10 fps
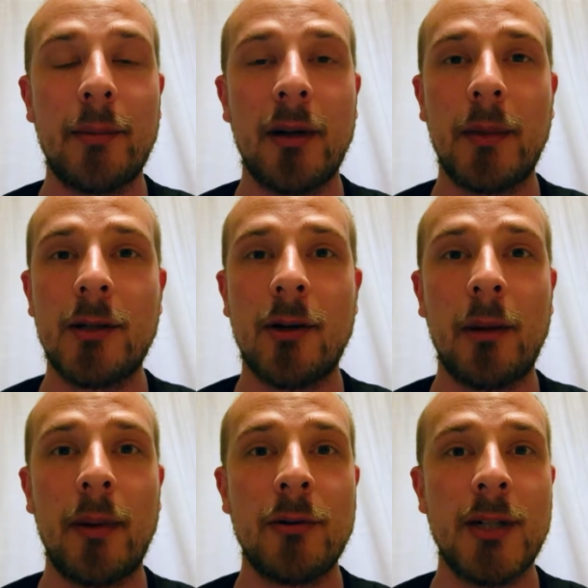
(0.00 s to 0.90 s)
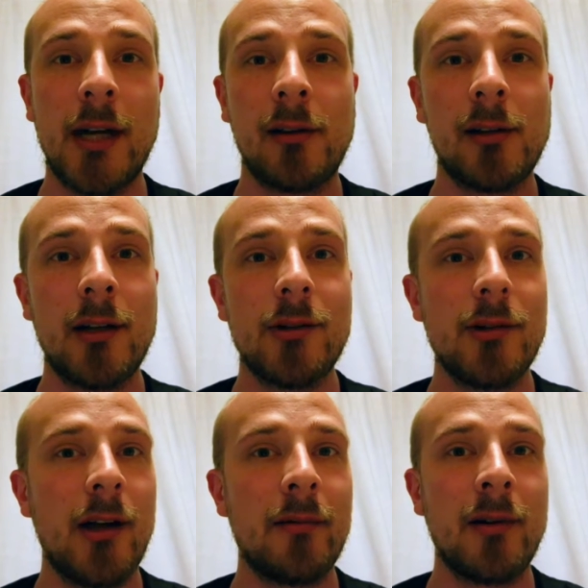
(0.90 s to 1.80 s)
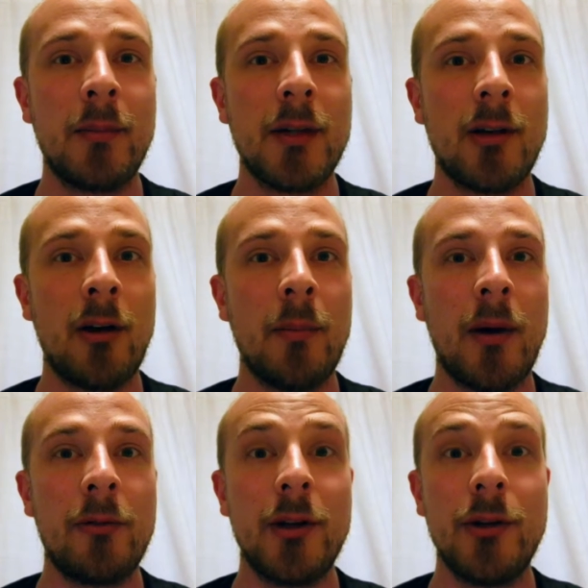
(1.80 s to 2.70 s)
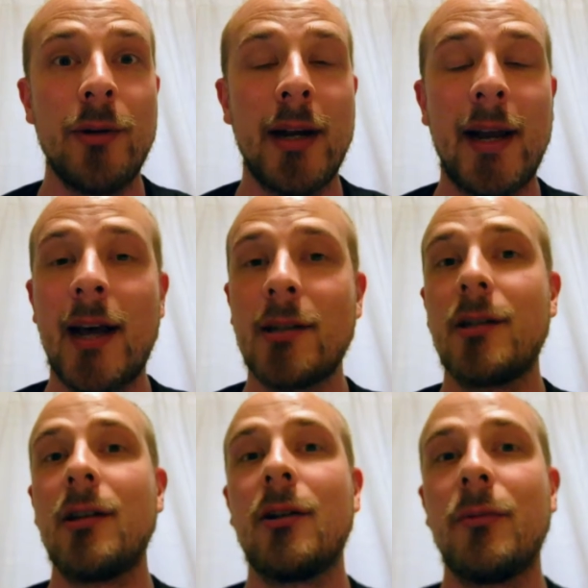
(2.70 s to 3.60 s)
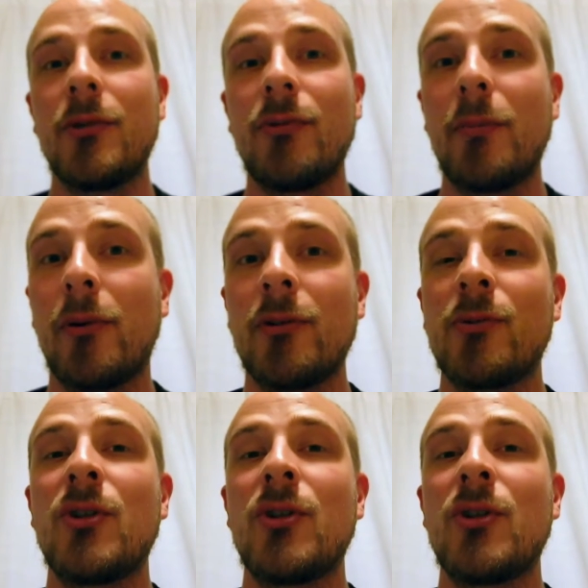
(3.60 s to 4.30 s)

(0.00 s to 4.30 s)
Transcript: I'm going to be talking about data collection, I'm going to be talking about the new enhanced e-commerce reports,